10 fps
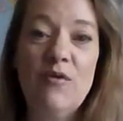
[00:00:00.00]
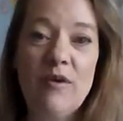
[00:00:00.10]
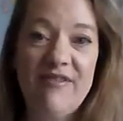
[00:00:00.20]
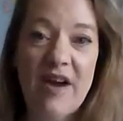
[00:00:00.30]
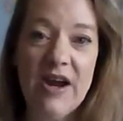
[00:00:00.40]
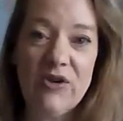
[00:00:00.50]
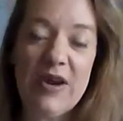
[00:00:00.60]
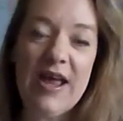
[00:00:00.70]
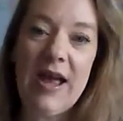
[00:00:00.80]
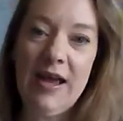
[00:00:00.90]

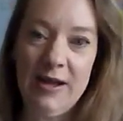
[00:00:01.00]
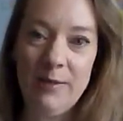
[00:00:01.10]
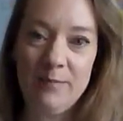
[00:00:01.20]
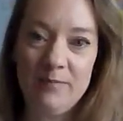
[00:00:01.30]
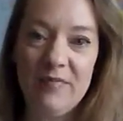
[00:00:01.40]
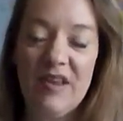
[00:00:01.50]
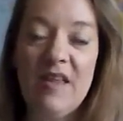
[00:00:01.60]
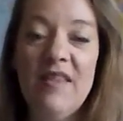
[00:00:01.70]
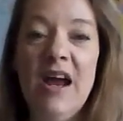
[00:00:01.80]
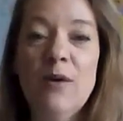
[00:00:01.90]
refinery A.
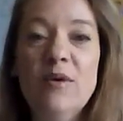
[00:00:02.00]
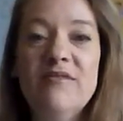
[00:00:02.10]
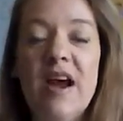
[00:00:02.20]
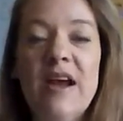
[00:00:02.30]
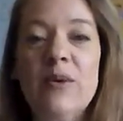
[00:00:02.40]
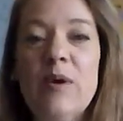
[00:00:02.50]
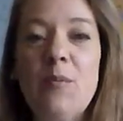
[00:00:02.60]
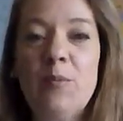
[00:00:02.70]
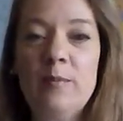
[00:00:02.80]
That refinery